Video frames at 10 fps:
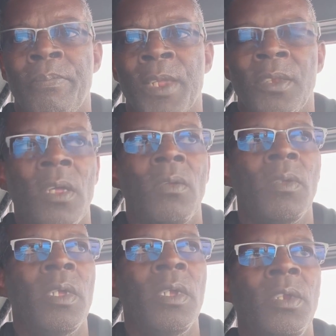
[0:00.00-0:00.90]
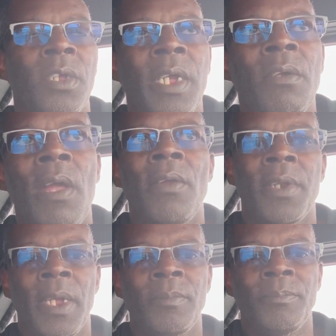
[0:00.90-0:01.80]
So to get around
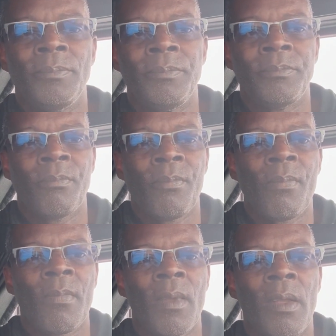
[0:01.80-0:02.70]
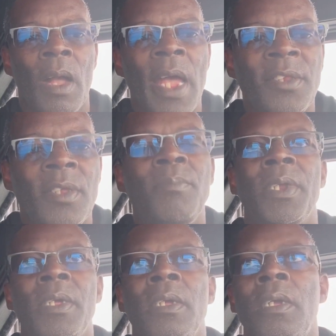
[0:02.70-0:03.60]
that, I
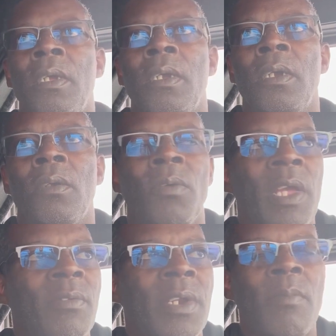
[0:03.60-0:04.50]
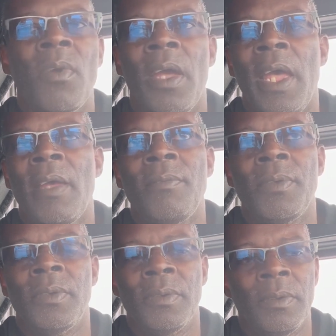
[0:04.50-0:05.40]
simply, whatever number I have
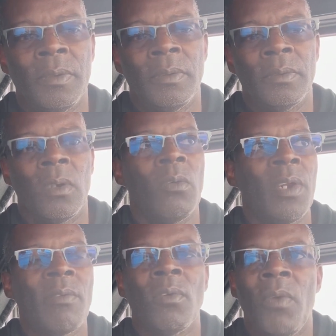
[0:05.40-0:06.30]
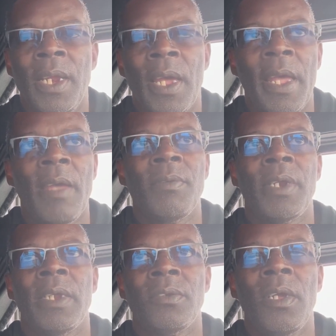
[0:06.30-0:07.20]
or whatever weight I have in
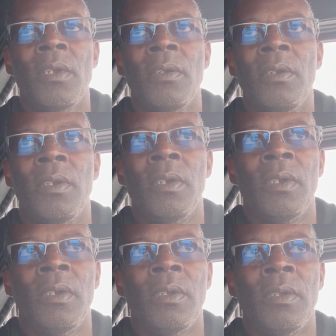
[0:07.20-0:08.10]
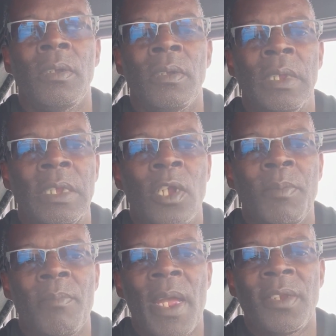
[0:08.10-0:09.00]
that trailer is going to
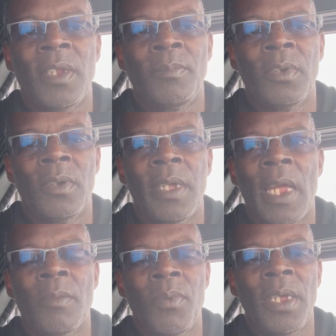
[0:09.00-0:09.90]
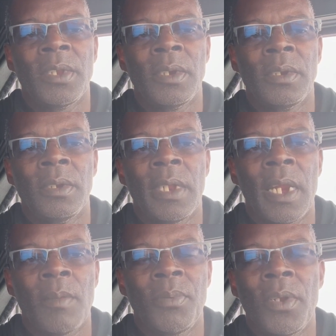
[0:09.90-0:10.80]
be matched up to the calibration that
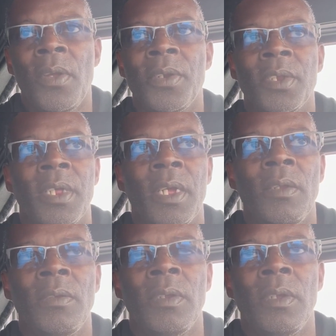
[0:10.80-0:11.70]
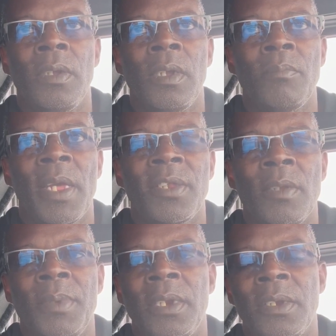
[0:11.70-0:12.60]
I put on the scale by
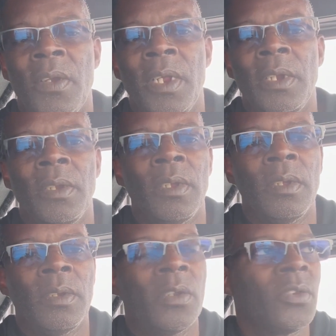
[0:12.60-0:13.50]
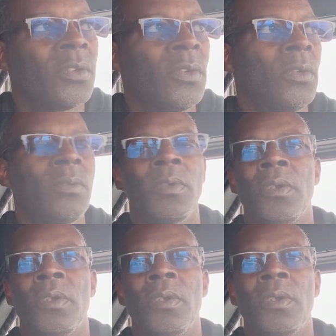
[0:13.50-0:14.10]
simply turning the screw